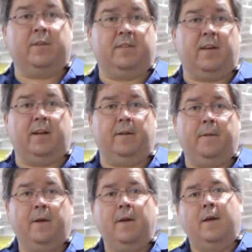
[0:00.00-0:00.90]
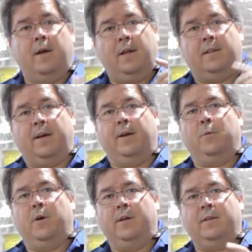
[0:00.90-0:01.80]
you set it. Let
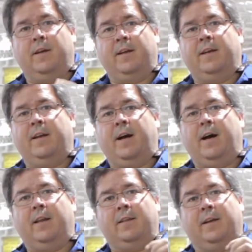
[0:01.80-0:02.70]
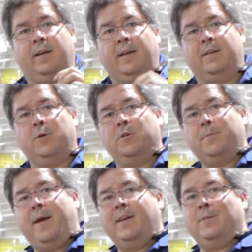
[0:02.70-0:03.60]
it run, let it get hot, let it get to its
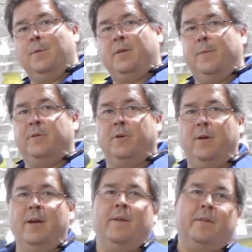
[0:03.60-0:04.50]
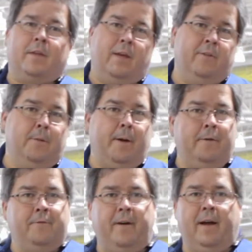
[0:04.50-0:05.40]
maximum temperature. Give it
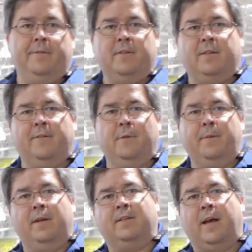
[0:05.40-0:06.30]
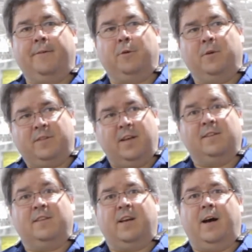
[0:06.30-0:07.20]
about five to seven minutes after it
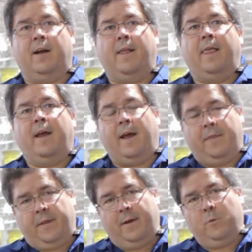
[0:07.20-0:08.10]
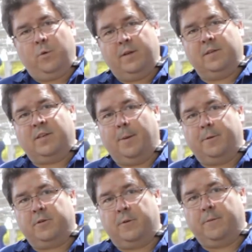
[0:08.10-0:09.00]
says it's hot, and then read the
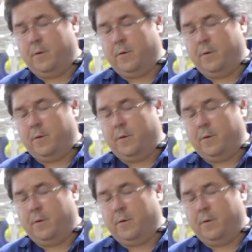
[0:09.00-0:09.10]
temperature,